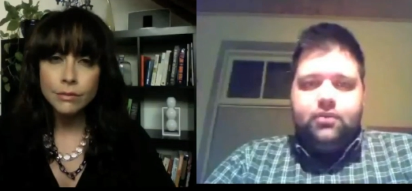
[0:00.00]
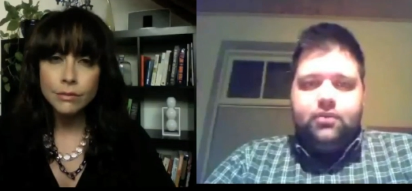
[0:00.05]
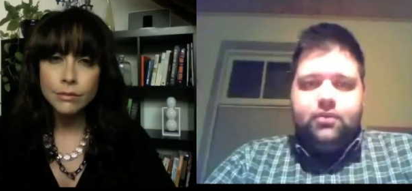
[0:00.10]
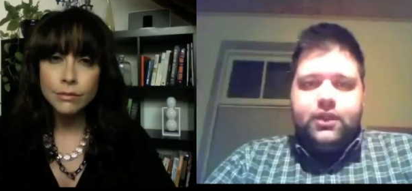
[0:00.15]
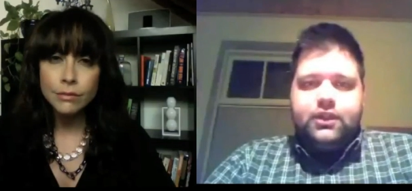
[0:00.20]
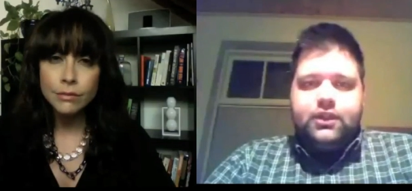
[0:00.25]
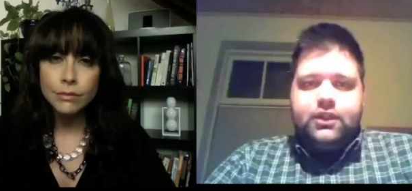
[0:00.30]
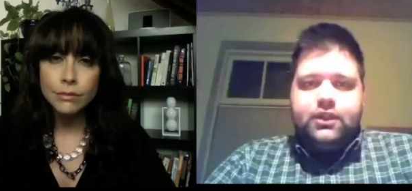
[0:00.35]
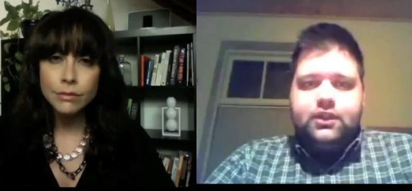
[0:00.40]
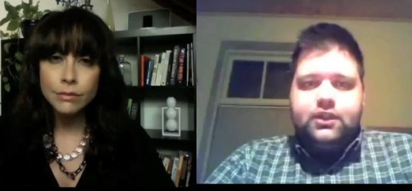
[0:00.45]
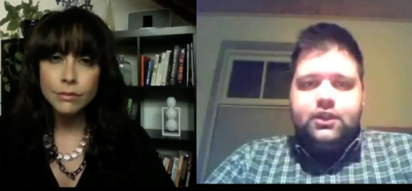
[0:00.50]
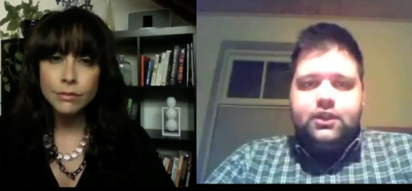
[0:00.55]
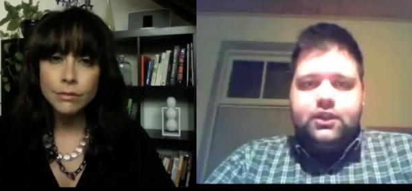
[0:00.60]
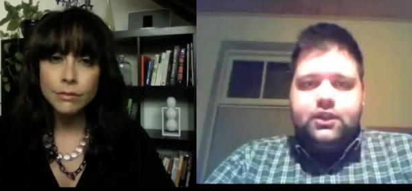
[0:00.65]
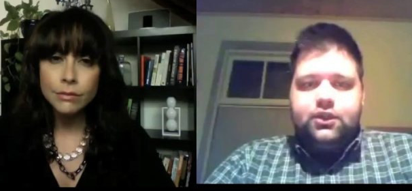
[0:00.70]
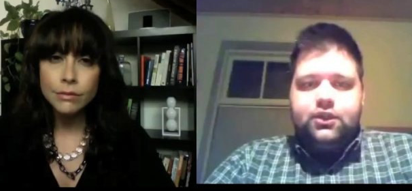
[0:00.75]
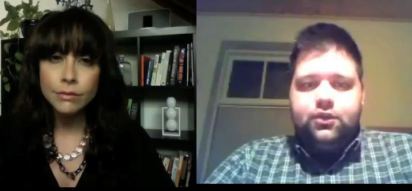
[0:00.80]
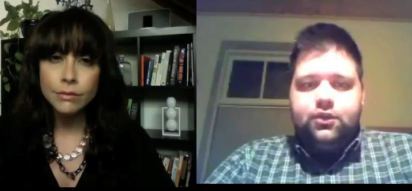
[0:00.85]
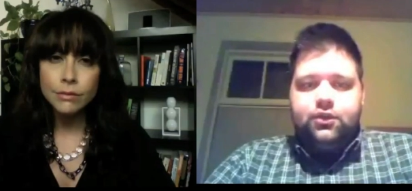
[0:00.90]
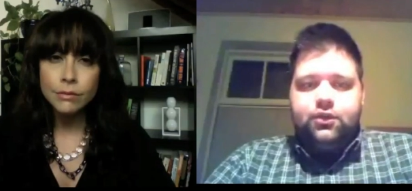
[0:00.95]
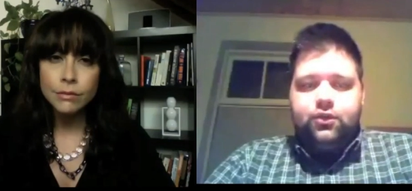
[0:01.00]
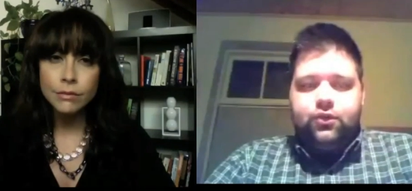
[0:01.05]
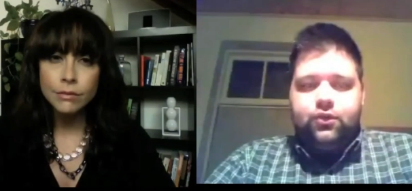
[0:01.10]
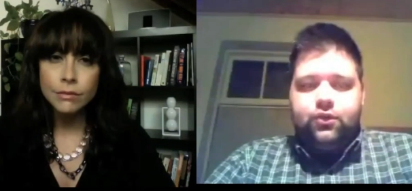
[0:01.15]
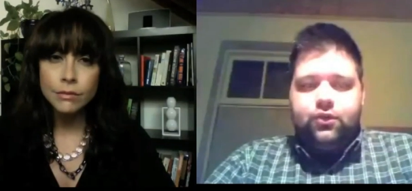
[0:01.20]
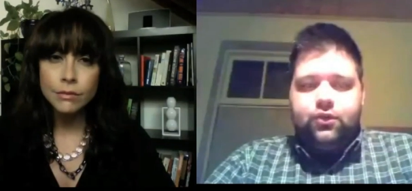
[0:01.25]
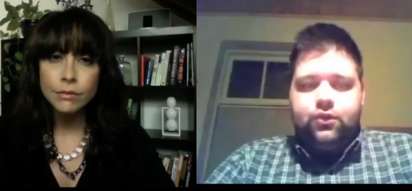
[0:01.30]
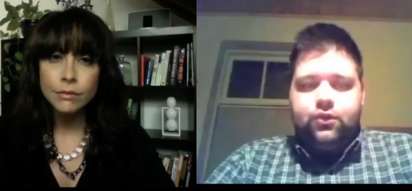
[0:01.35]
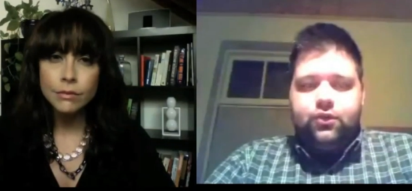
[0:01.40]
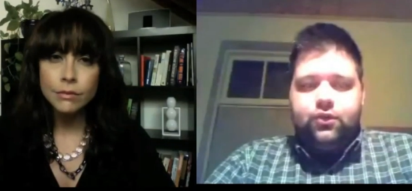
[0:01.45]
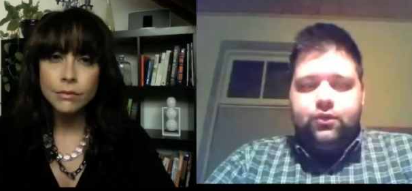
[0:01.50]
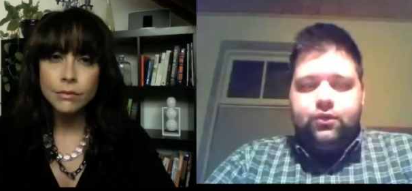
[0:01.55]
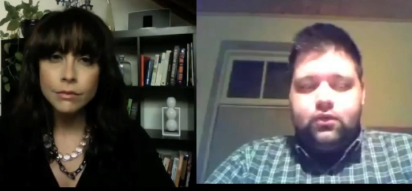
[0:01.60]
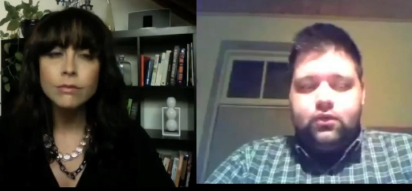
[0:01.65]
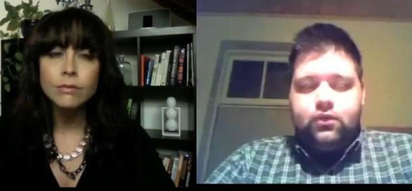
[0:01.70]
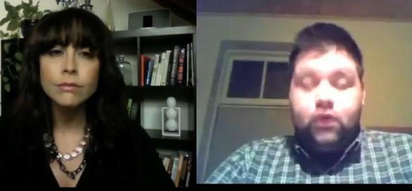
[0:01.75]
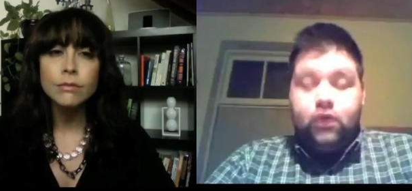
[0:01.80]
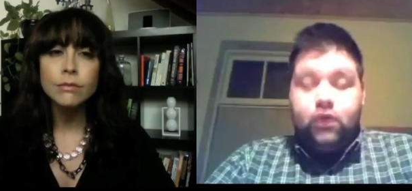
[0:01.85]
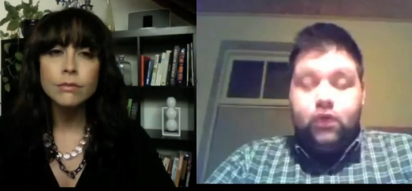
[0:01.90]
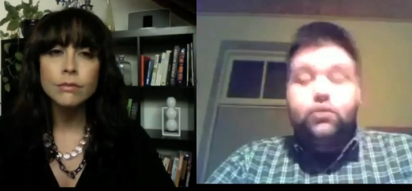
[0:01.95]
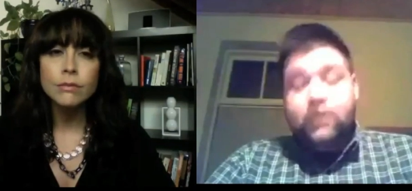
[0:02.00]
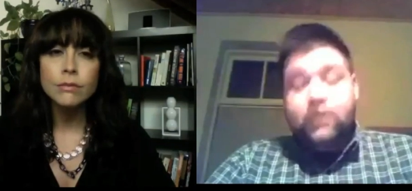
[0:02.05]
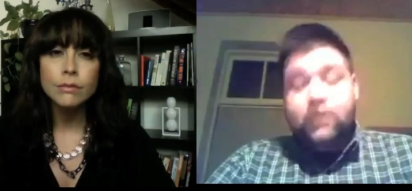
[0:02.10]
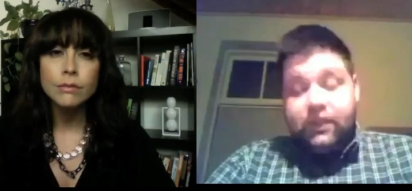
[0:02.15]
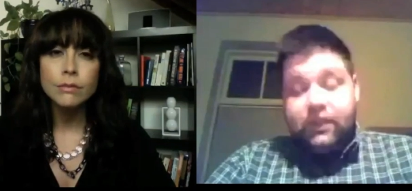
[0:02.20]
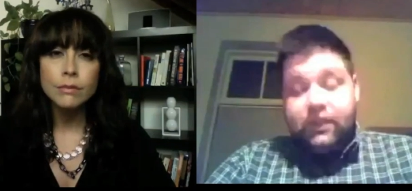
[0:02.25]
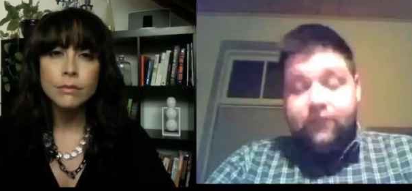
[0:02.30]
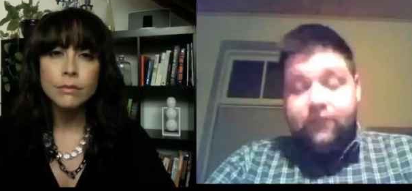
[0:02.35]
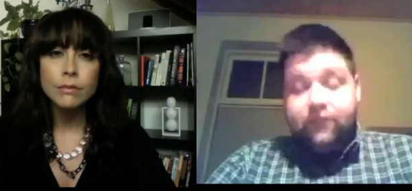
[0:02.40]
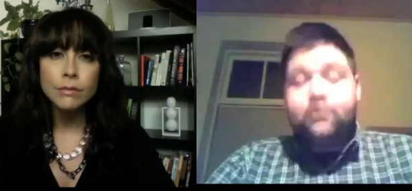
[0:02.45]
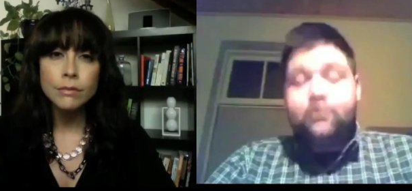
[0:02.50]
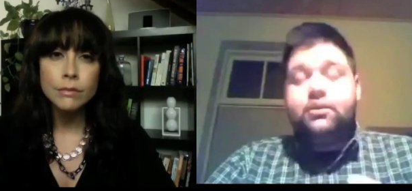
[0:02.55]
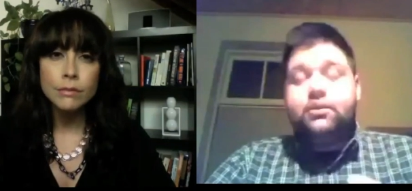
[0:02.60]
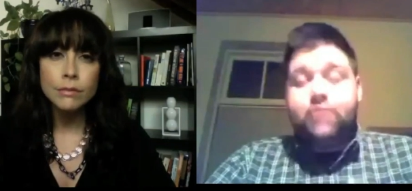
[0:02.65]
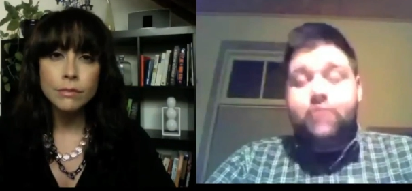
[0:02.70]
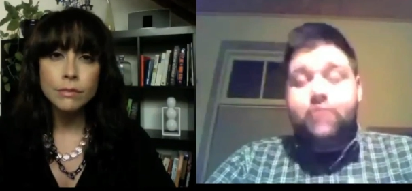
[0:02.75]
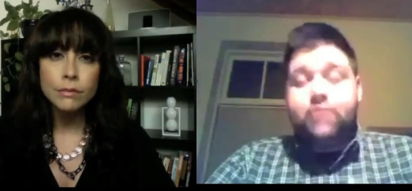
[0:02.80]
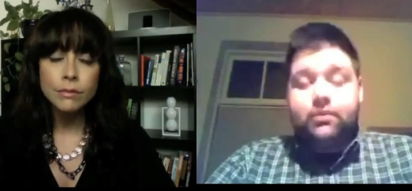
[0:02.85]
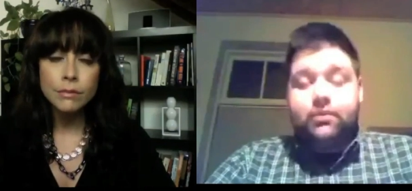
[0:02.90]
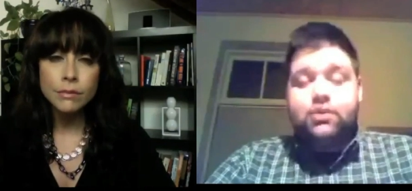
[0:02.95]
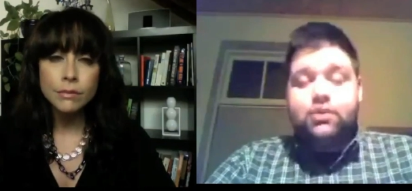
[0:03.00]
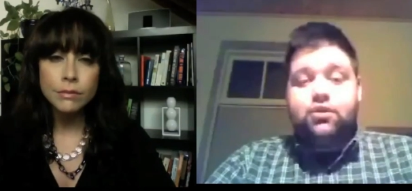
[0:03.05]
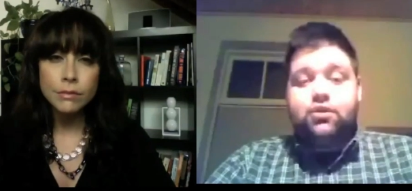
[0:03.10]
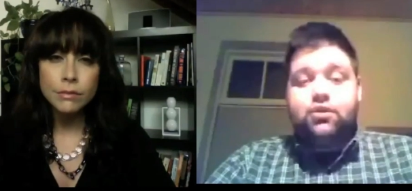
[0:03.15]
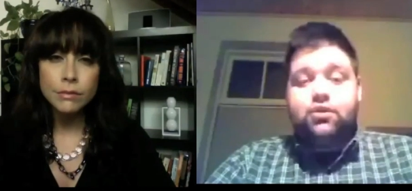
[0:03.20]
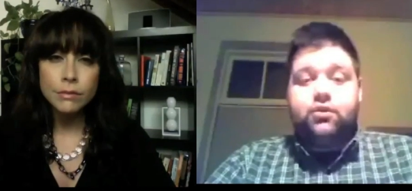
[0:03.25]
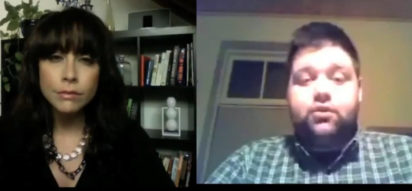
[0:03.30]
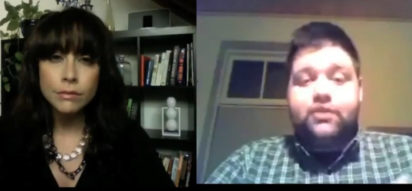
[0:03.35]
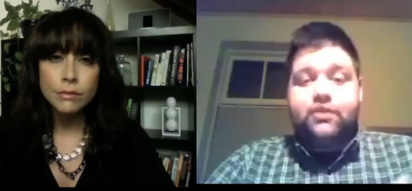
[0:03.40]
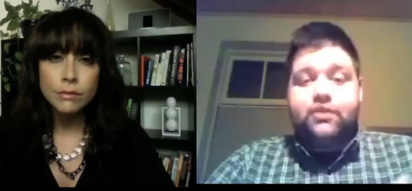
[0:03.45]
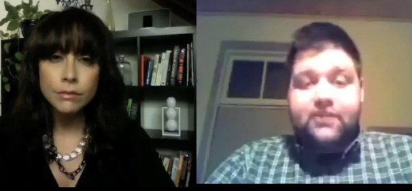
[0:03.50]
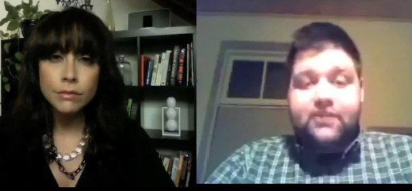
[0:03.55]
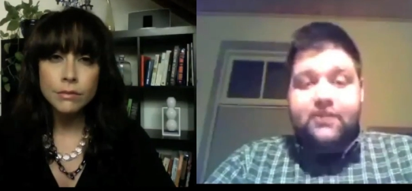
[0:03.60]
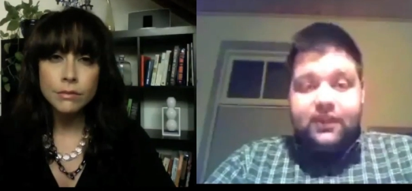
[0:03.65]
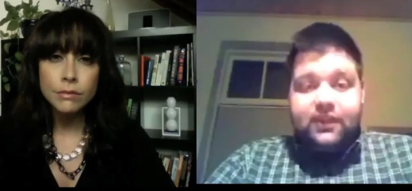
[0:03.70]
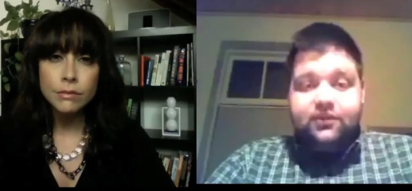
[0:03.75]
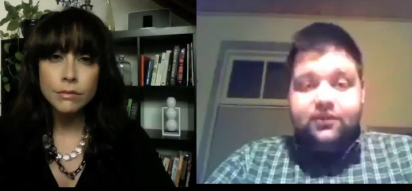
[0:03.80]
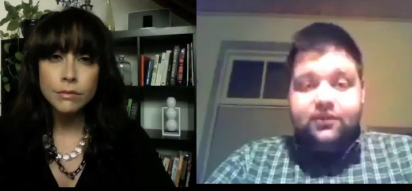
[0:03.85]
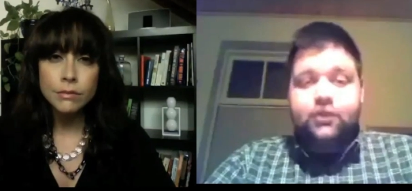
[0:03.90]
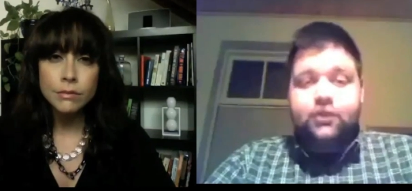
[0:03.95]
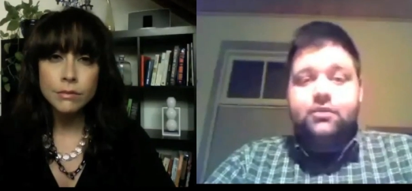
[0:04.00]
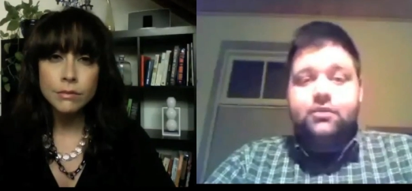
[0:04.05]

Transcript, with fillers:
Speaker 1: but to well, neither to publish nor receive